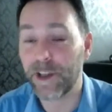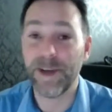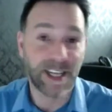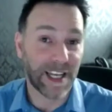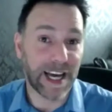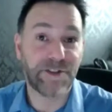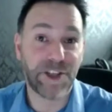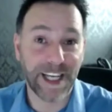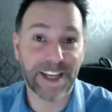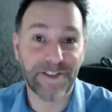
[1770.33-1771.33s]
Well, you missed a live
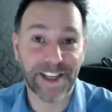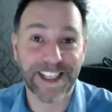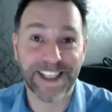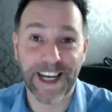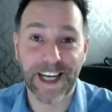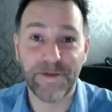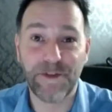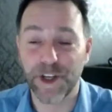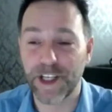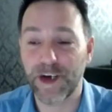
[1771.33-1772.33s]
training if you didn't sign up
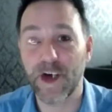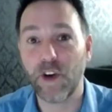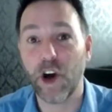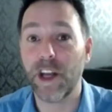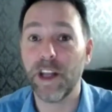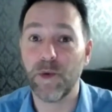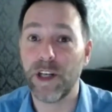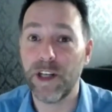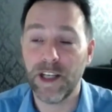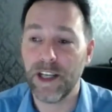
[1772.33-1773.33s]
for it, but we've got another
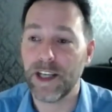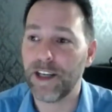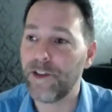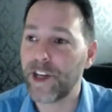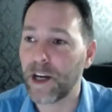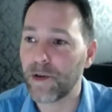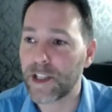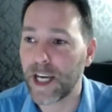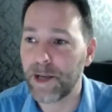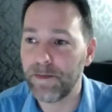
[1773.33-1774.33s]
one in 3
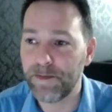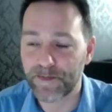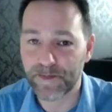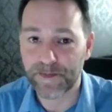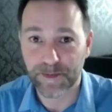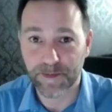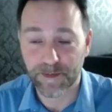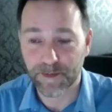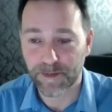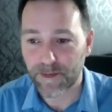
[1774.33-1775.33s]
hours' time.
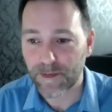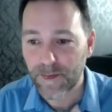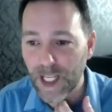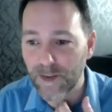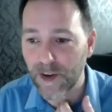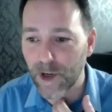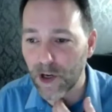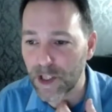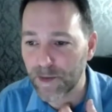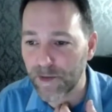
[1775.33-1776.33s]
If I've
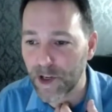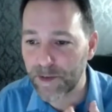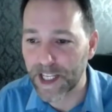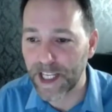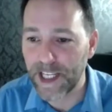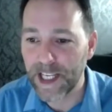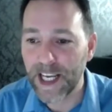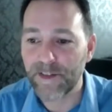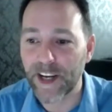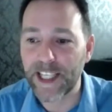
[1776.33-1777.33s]
not lost my voice by then.
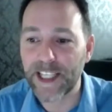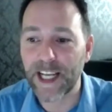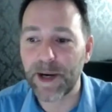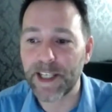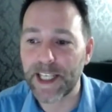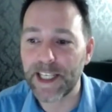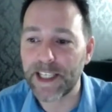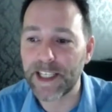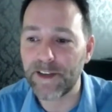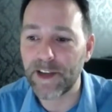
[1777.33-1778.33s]
Vanessa,
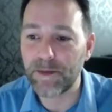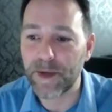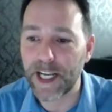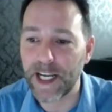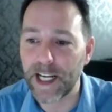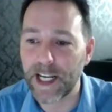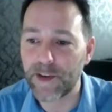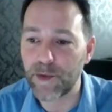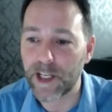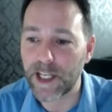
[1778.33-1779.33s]
namaste, Stephen, Maria and
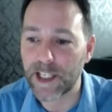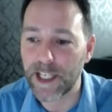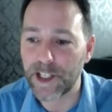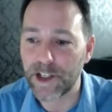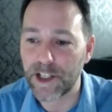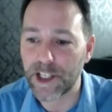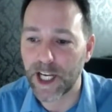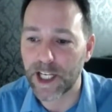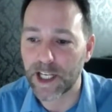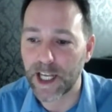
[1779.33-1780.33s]
everyone. Continue to
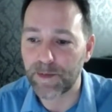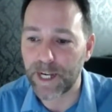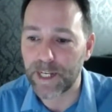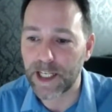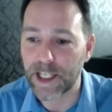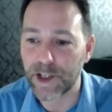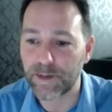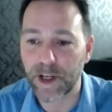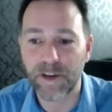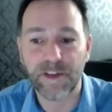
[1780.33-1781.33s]
shine your light brightly.
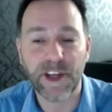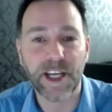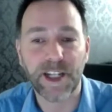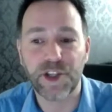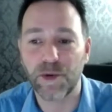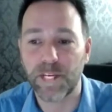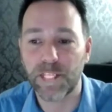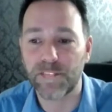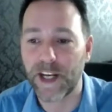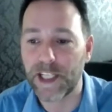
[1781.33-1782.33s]
You're brilliant. Thank you so
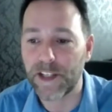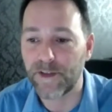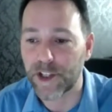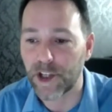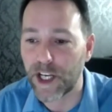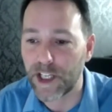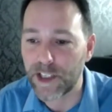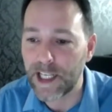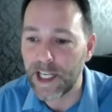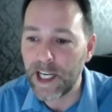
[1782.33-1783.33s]
much, Vanessa, for joining
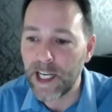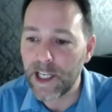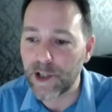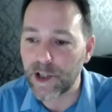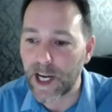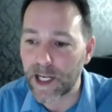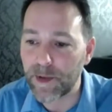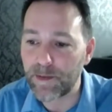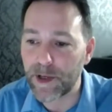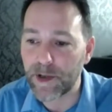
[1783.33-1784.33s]
us. Susan
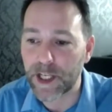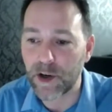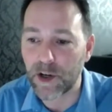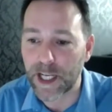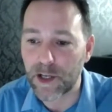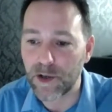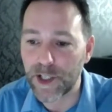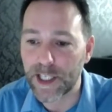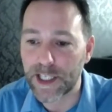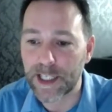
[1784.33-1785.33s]
Jackman, building online
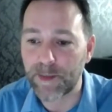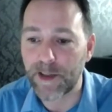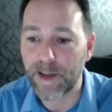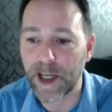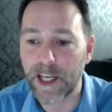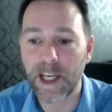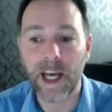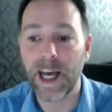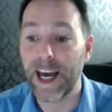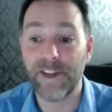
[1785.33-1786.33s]
courses is my thing.
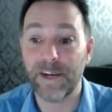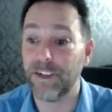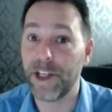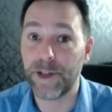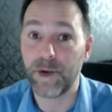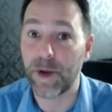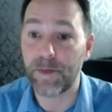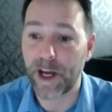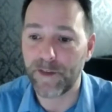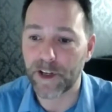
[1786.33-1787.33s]
And this would be
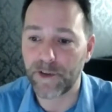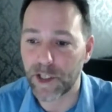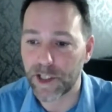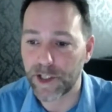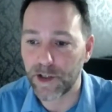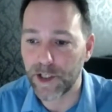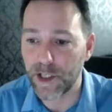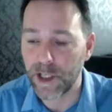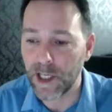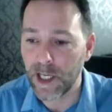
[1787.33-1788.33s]
perfect for it,
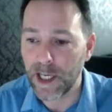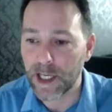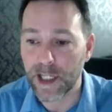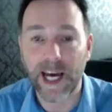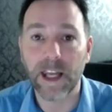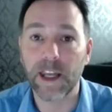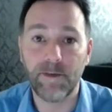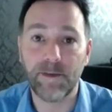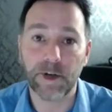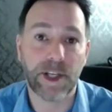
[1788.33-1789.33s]
Susan, because I
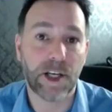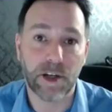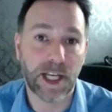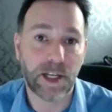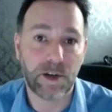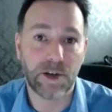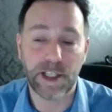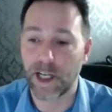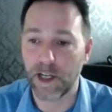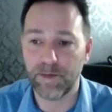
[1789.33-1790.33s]
love building online
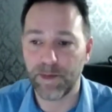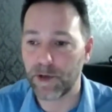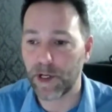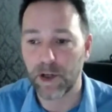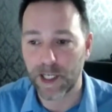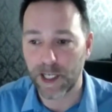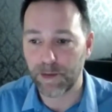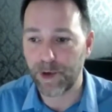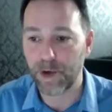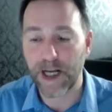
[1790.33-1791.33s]
courses. I love building
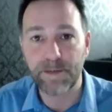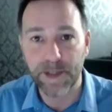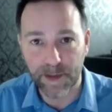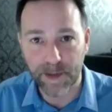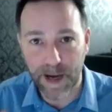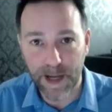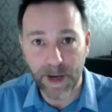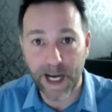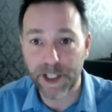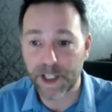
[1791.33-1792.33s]
online programs. It's my
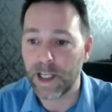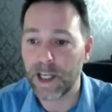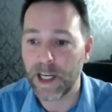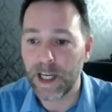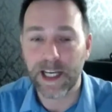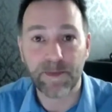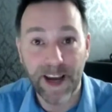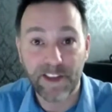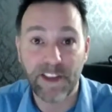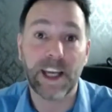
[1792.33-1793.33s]
passion.
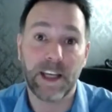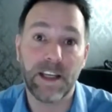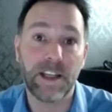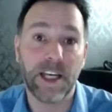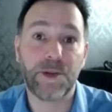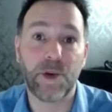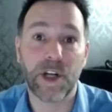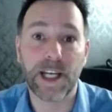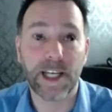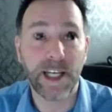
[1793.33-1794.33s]
It's my thing. That's what
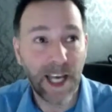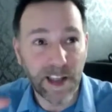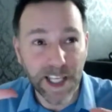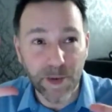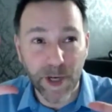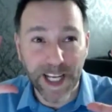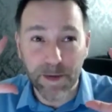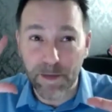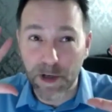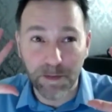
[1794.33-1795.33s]
I like. That's where I
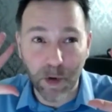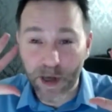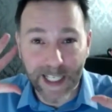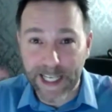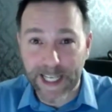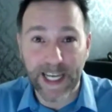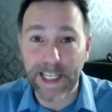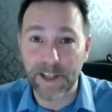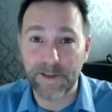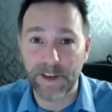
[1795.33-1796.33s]
get my most
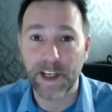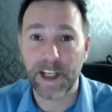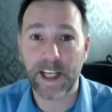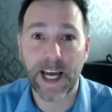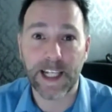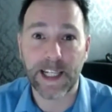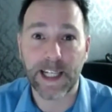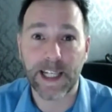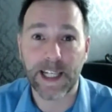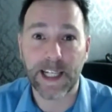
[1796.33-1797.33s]
creative kind of
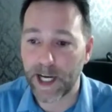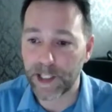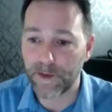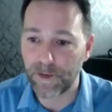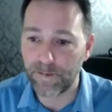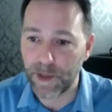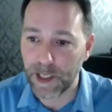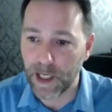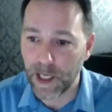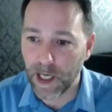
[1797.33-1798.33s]
ideas and passion from.
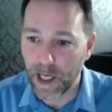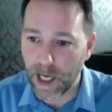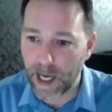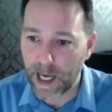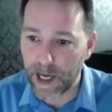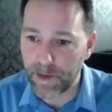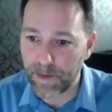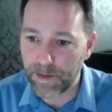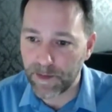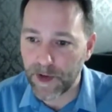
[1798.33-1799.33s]

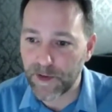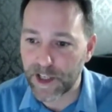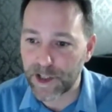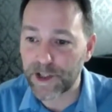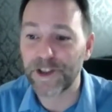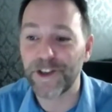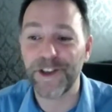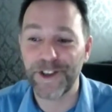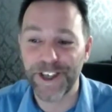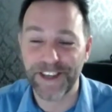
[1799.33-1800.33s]
Vivian Soto,
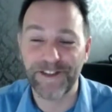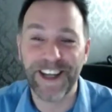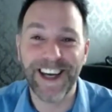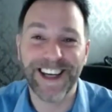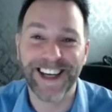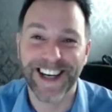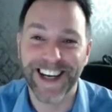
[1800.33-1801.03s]
you too, Stephen.